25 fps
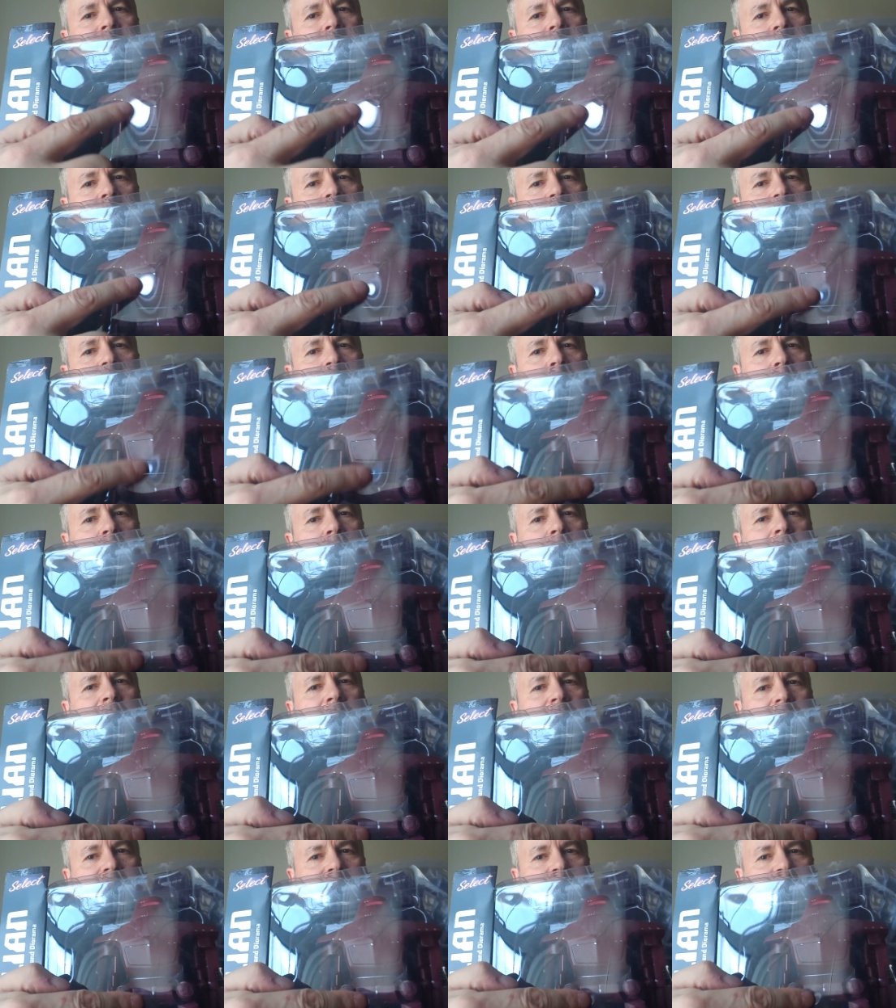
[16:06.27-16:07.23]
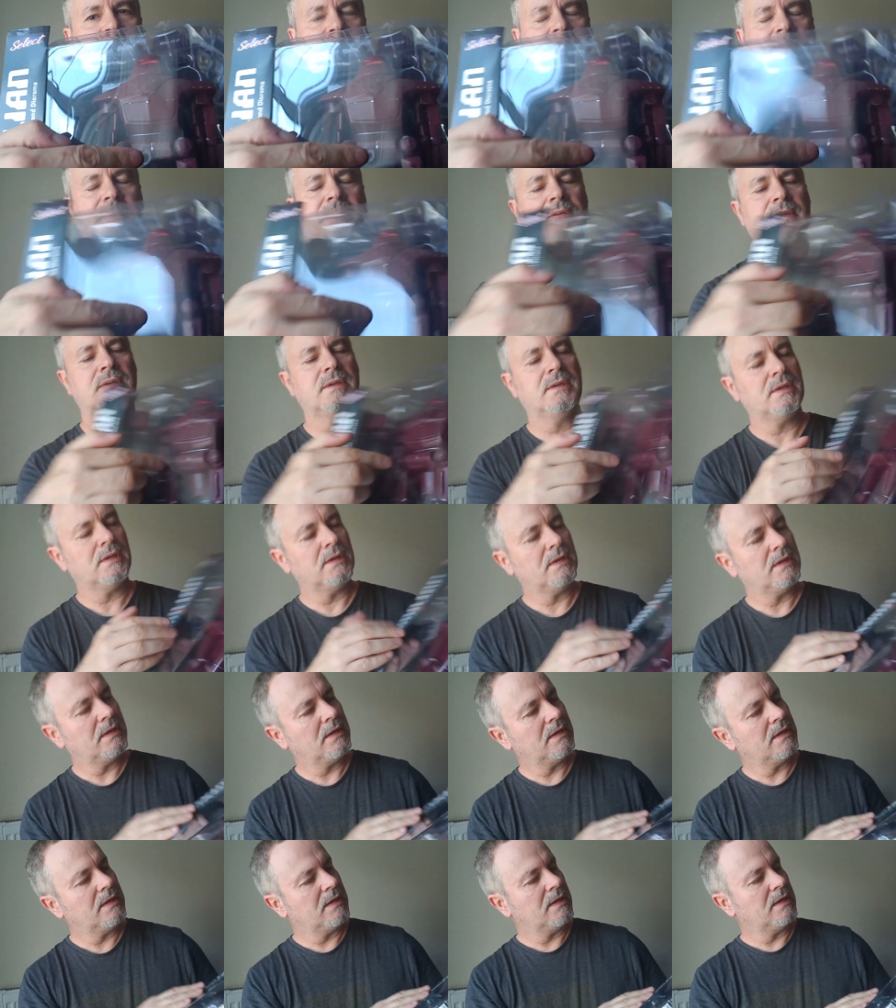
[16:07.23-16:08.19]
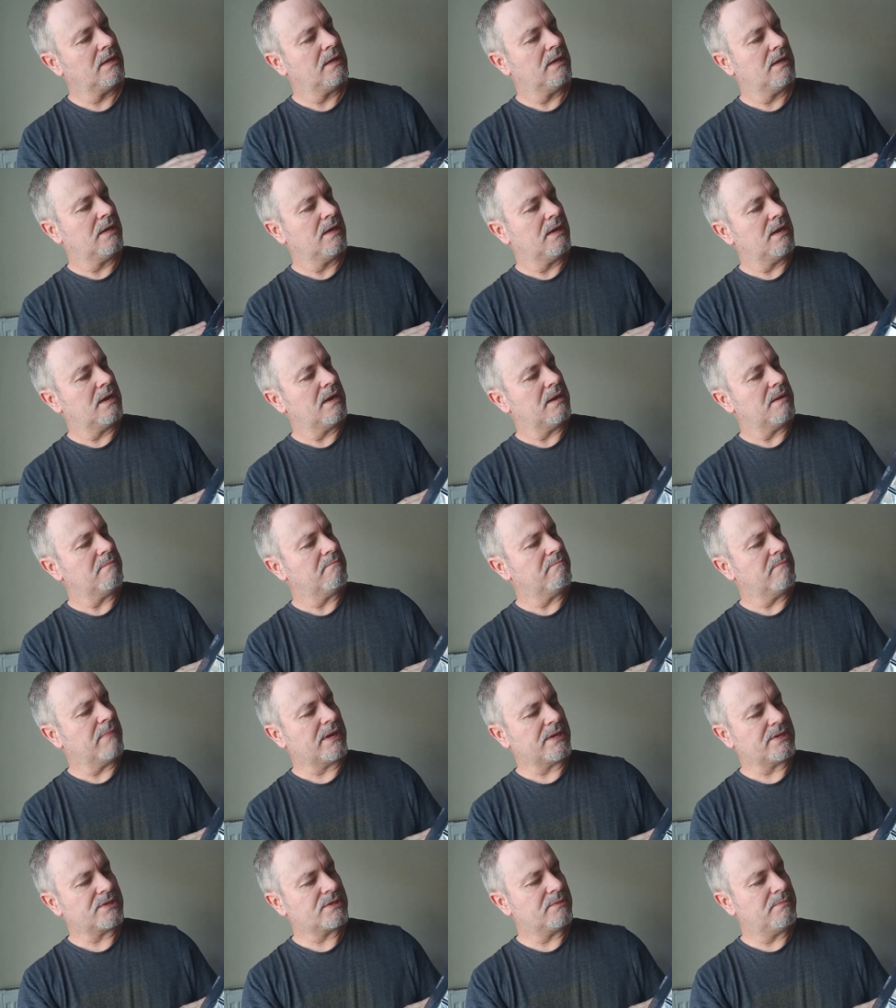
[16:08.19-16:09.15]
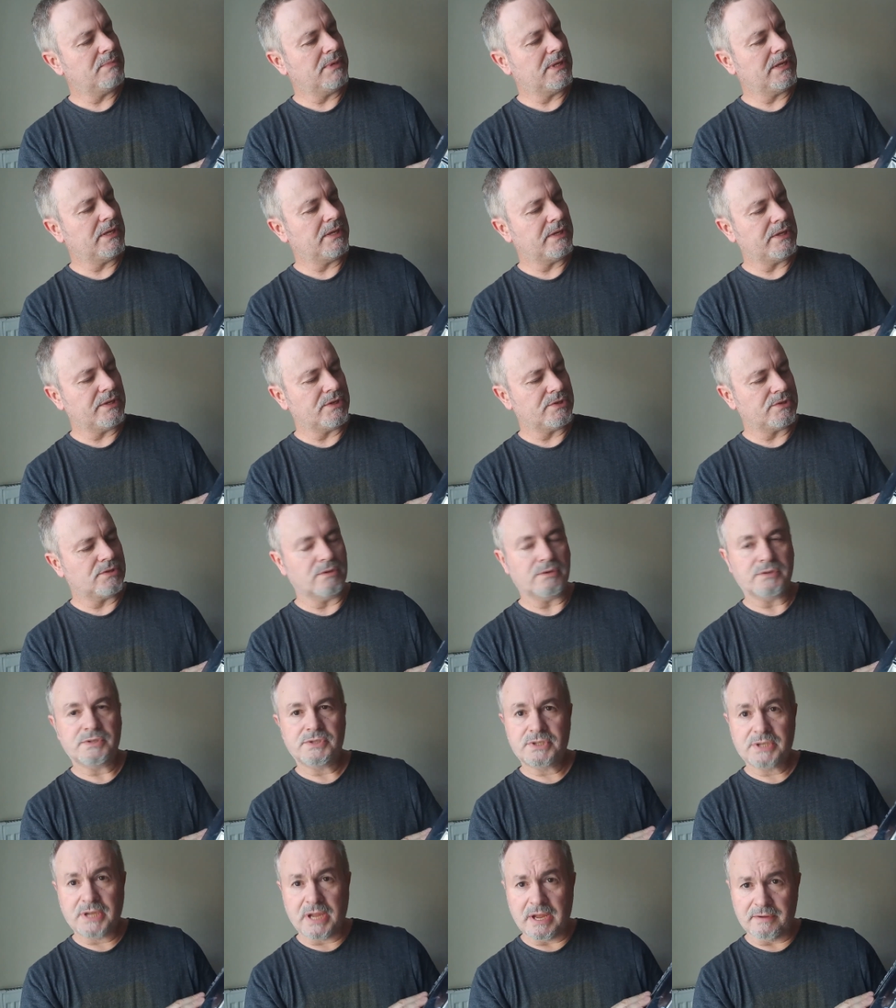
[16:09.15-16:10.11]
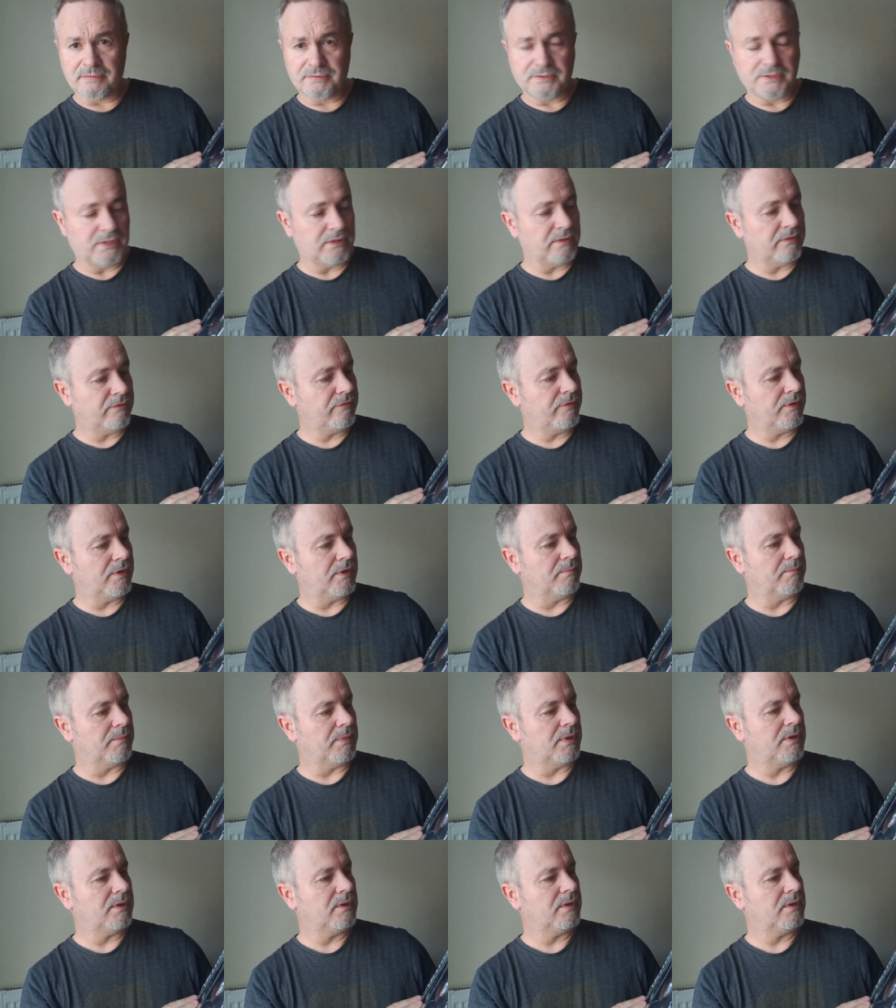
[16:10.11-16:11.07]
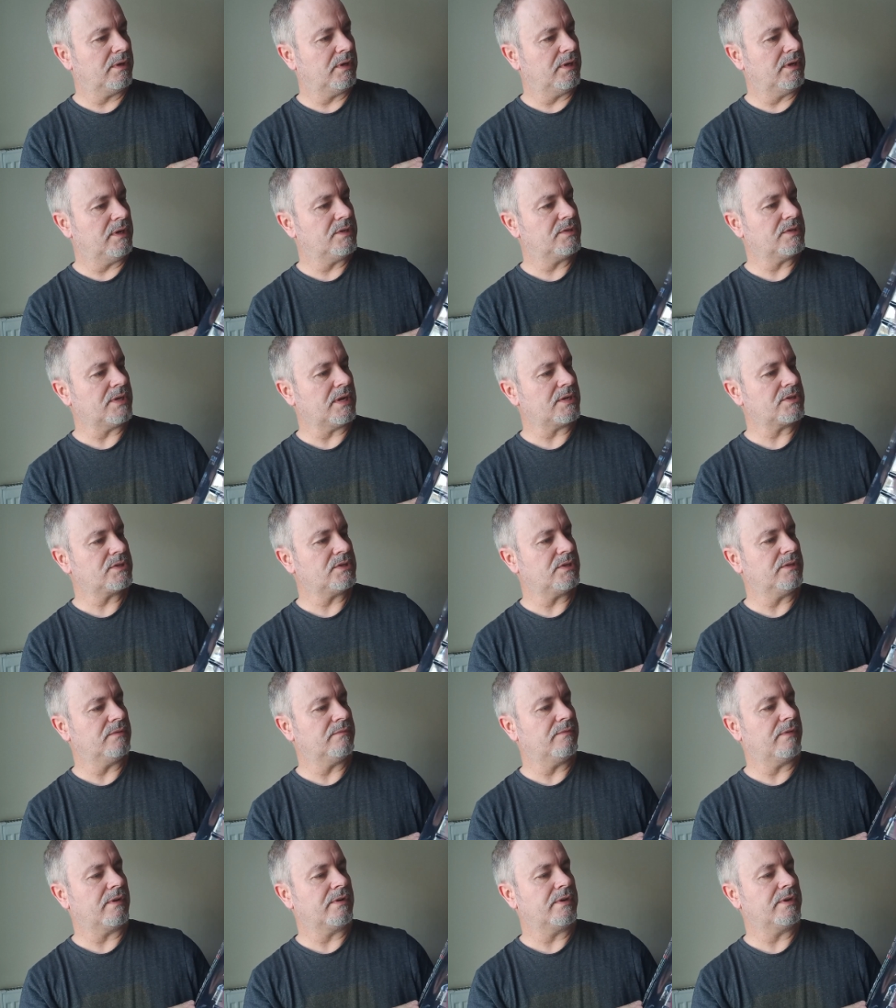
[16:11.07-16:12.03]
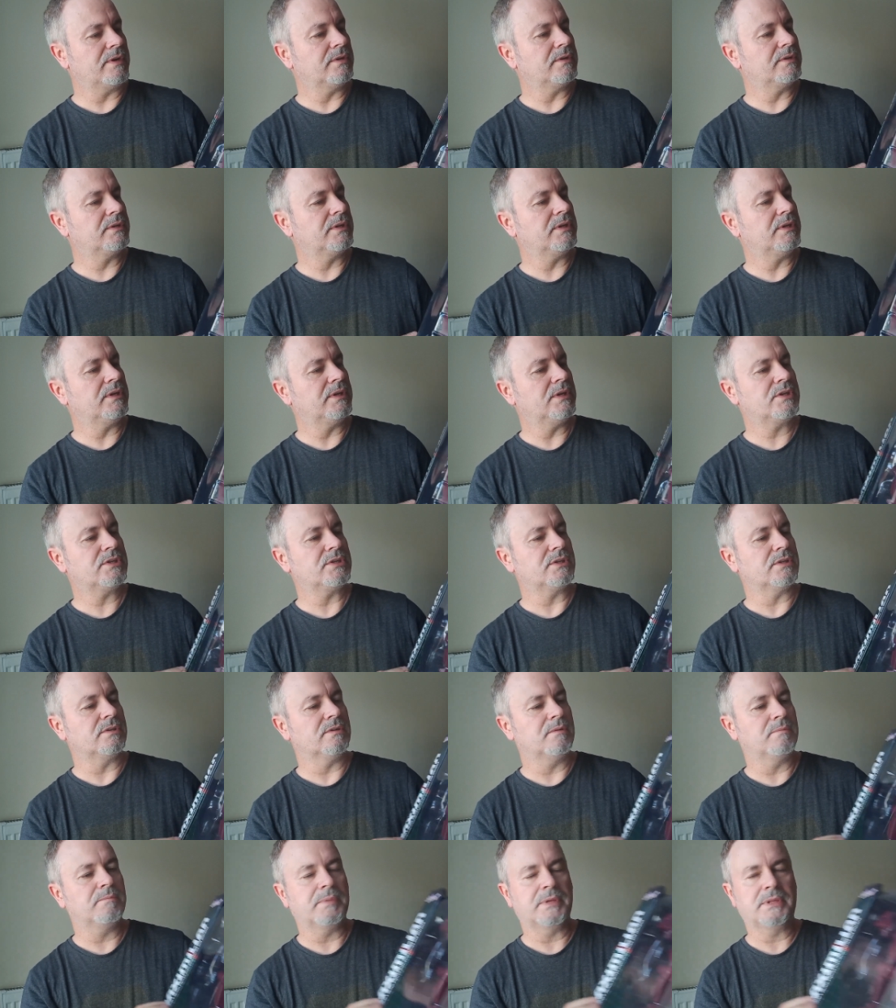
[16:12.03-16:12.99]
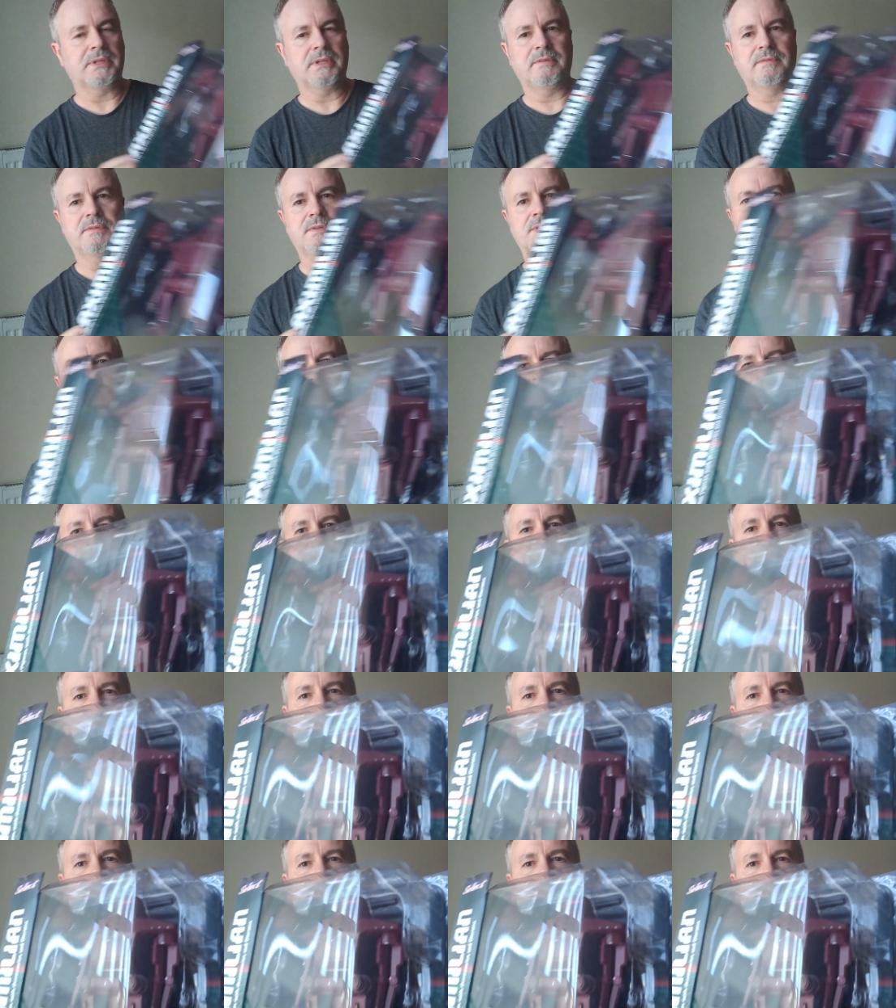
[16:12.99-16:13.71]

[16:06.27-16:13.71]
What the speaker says: But Maximilian is not scuffed in the film. He's actually in very good condition, but they've decided